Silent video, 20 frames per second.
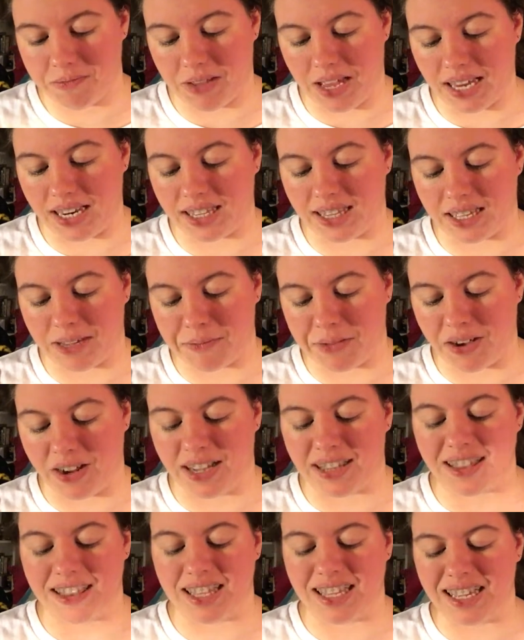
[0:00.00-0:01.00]
anything about.
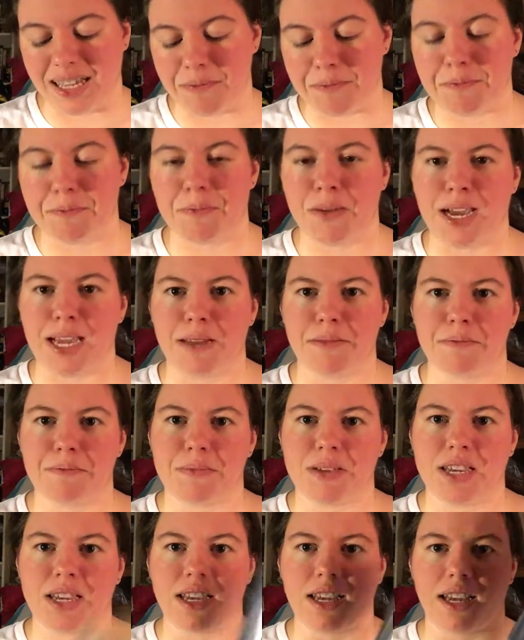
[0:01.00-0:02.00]
I think it might
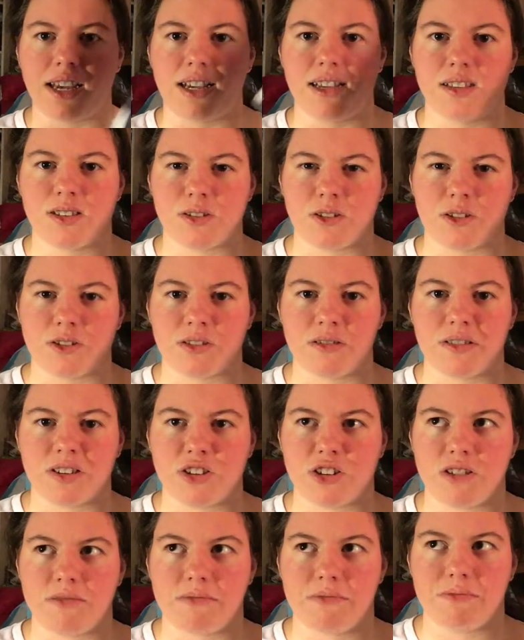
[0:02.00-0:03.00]
be historical
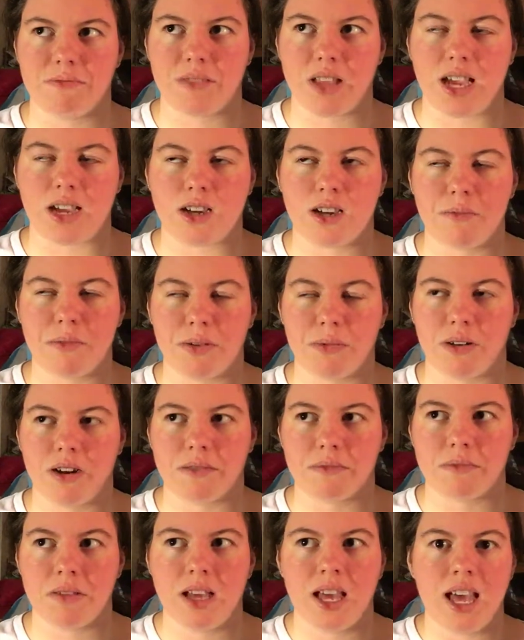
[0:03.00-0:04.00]
fiction. I could be
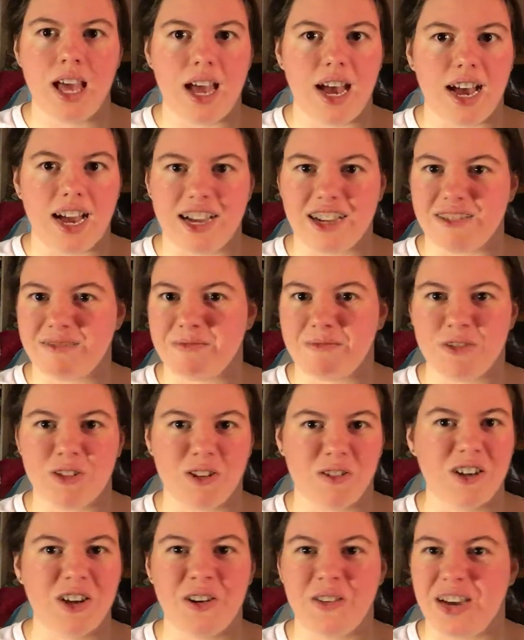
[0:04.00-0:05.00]
wrong. I
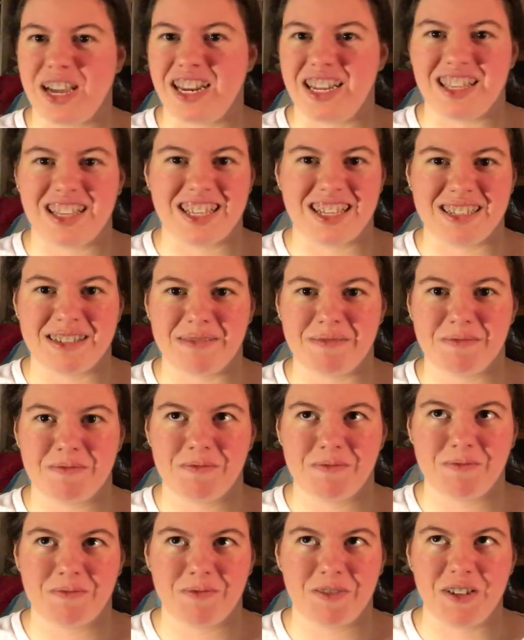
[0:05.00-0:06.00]
don't know anything
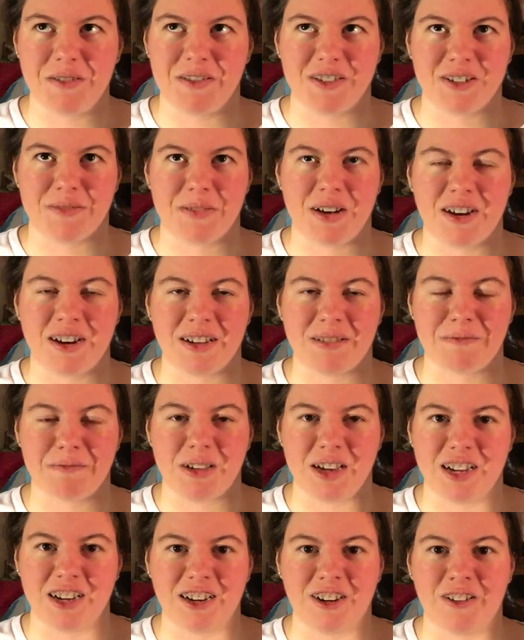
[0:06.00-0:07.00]
pretty much about it,
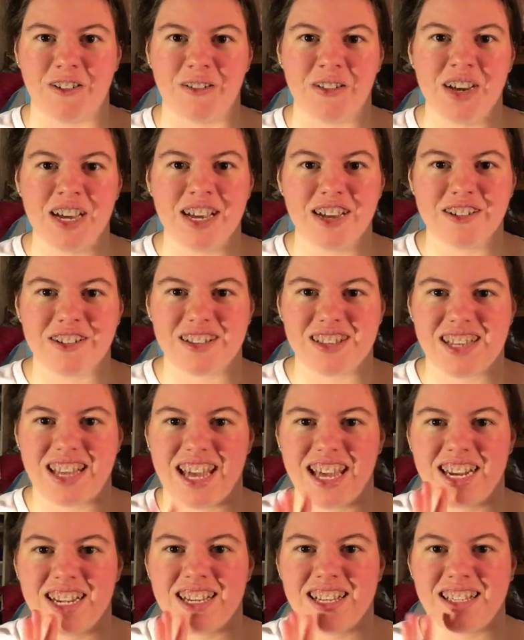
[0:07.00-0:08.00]
but I know Kristin
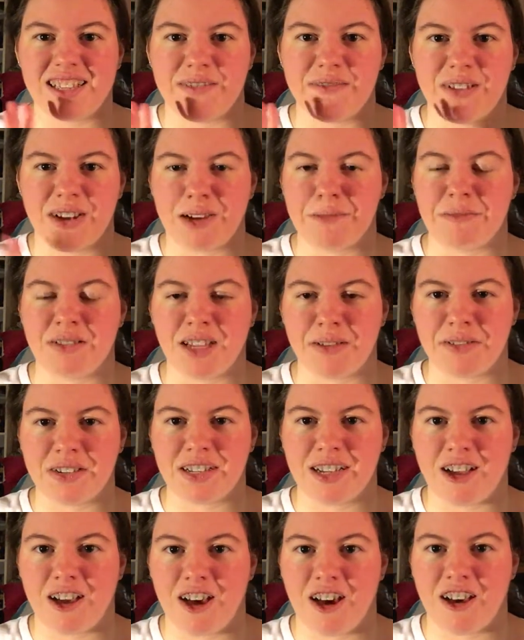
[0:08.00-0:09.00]
Hannah is a very
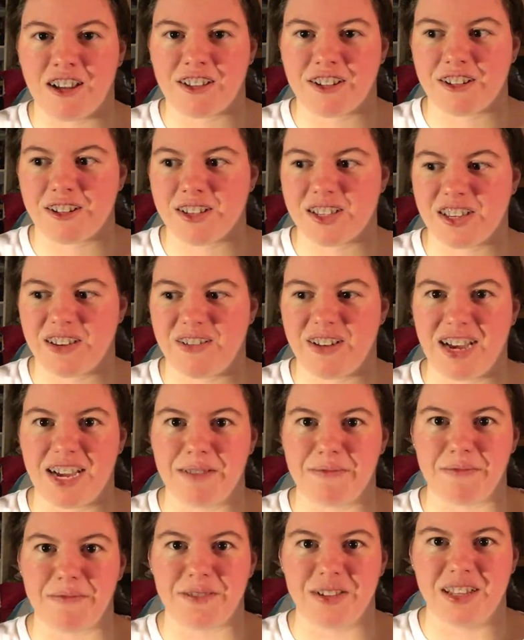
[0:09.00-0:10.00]
beloved author, so
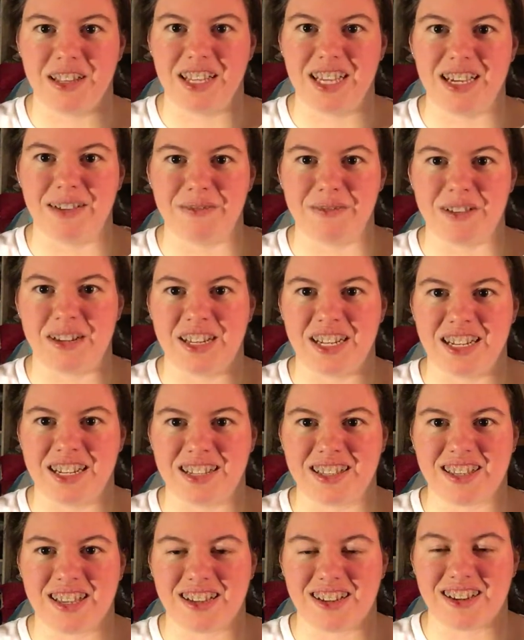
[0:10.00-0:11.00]
I'm really, really
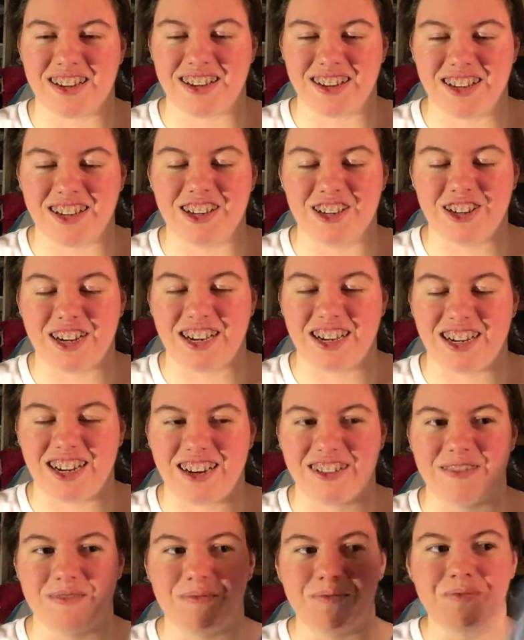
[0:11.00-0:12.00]
excited to check it
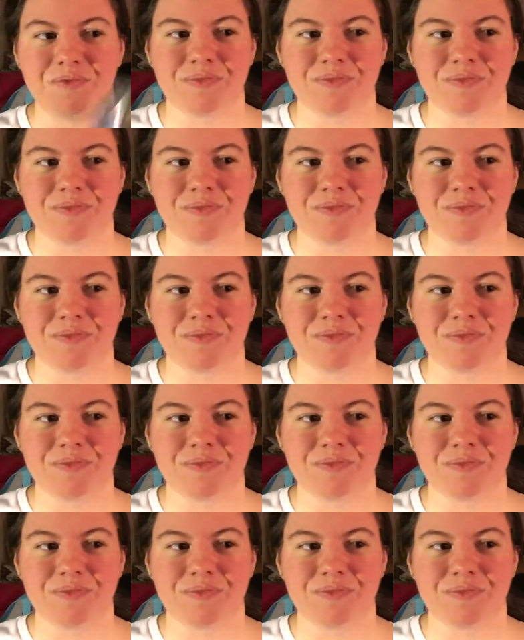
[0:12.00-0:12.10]
out.